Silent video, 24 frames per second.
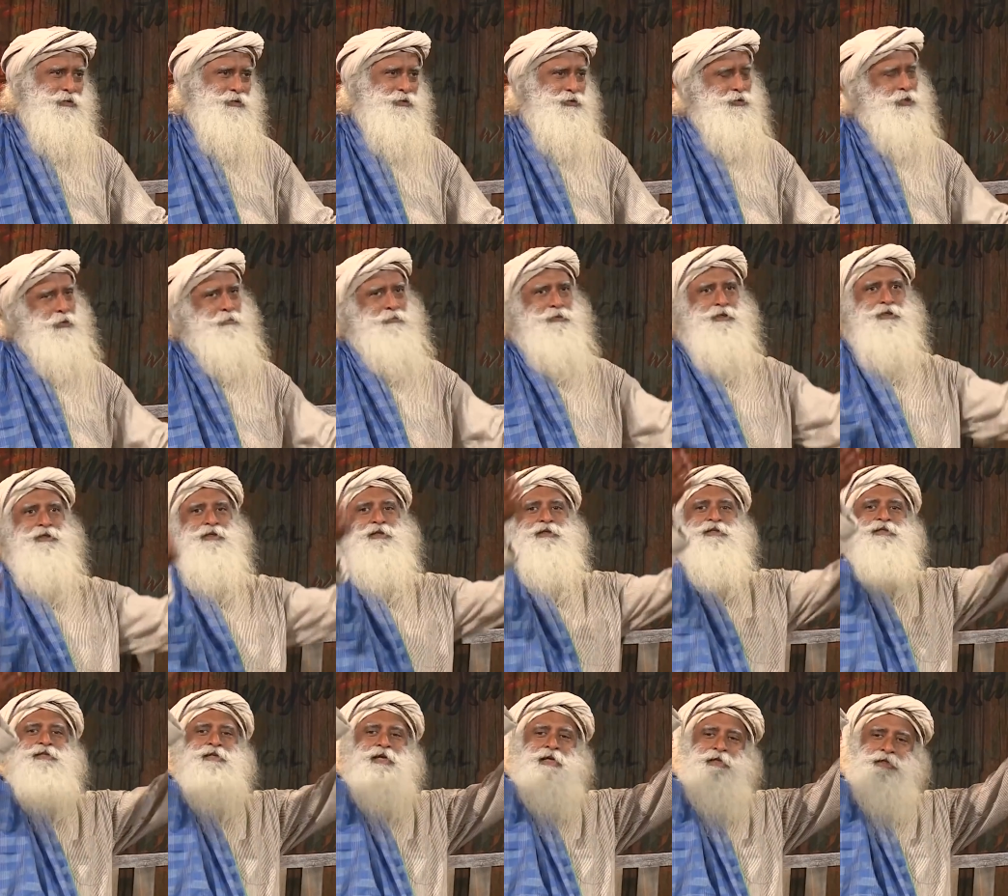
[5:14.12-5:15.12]
Something
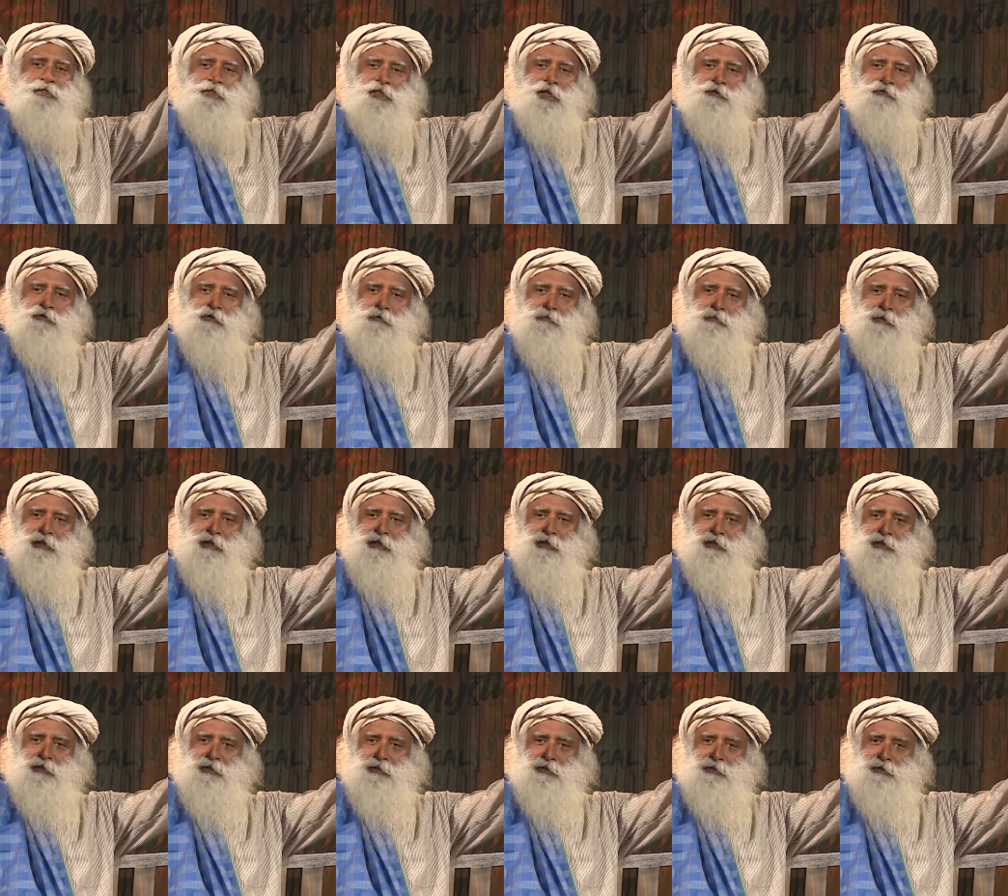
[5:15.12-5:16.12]
that stands there for 1
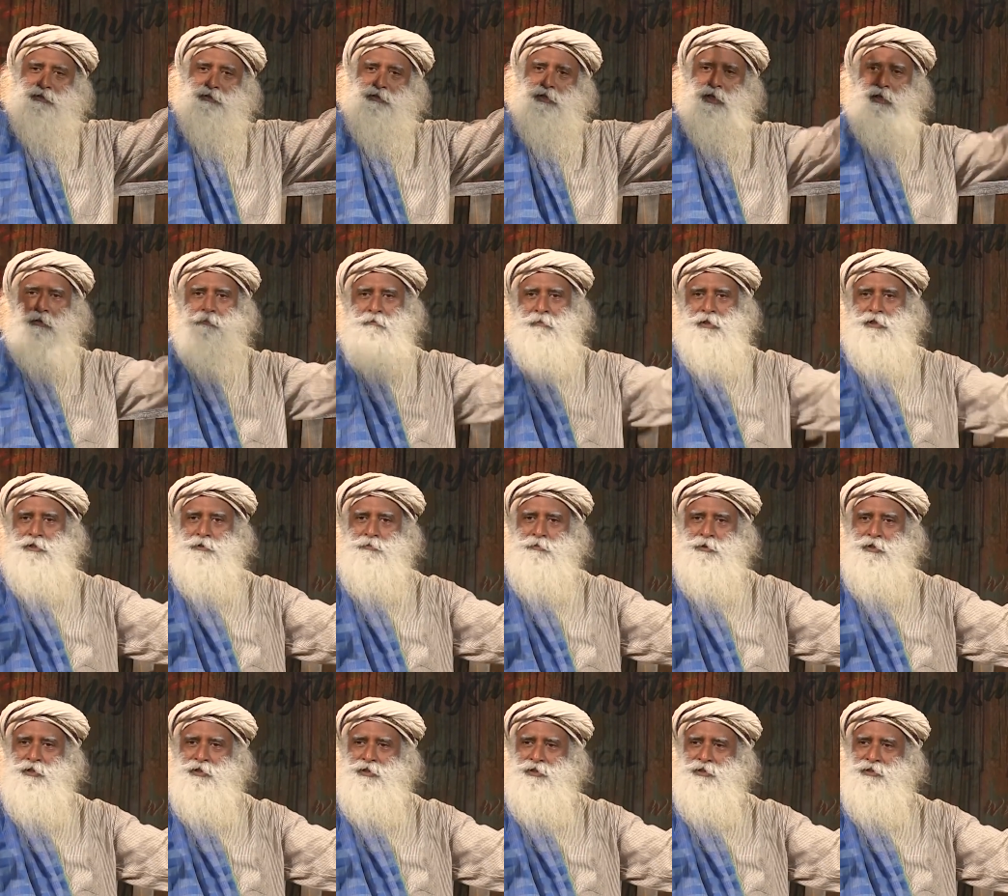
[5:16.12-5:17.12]
million years must
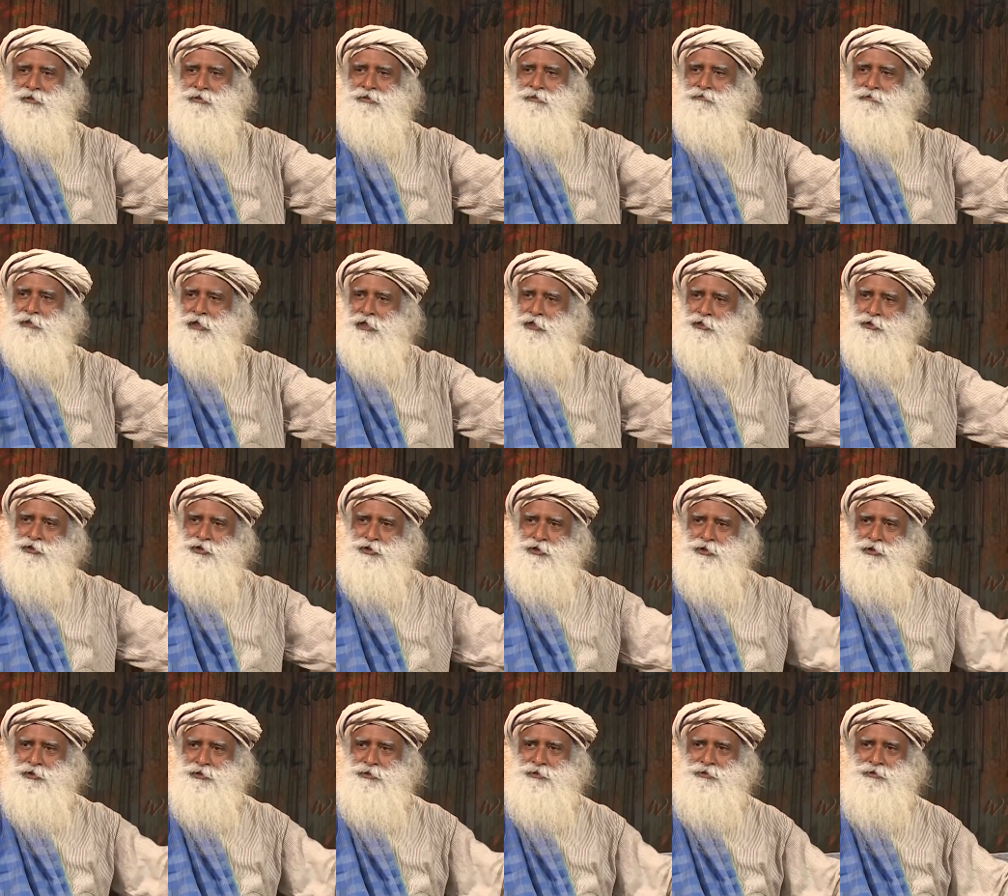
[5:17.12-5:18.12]
be well
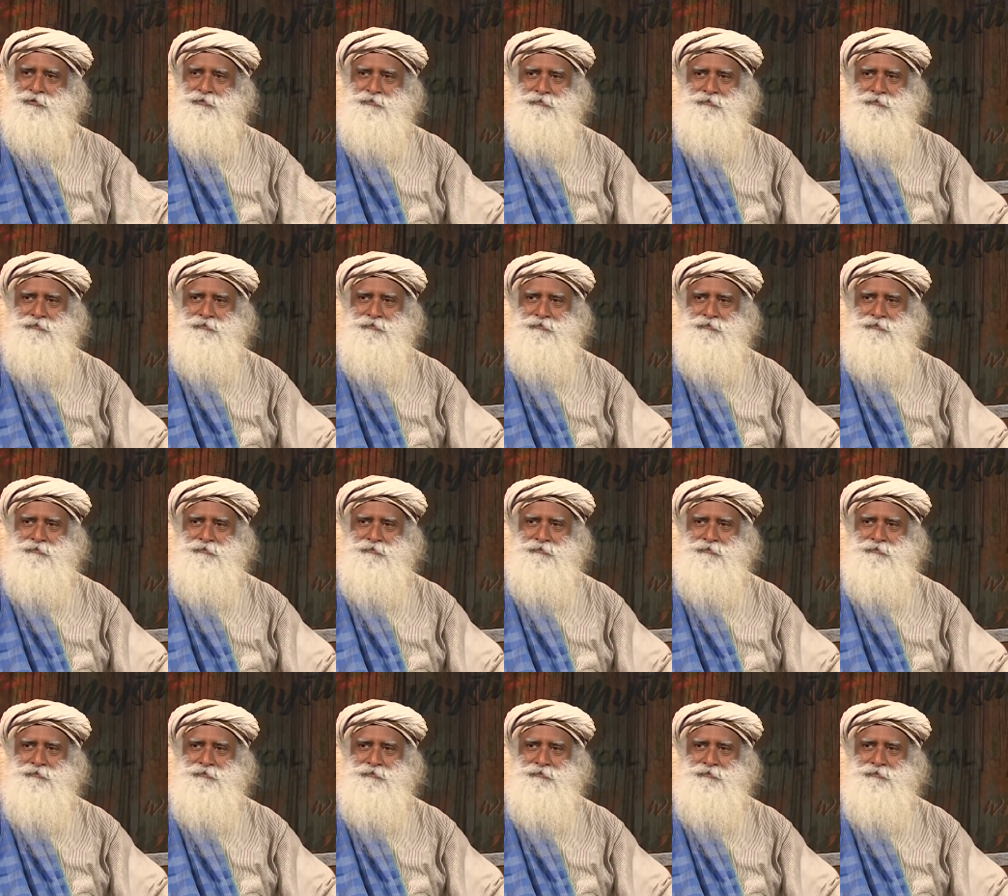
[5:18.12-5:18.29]
engineered.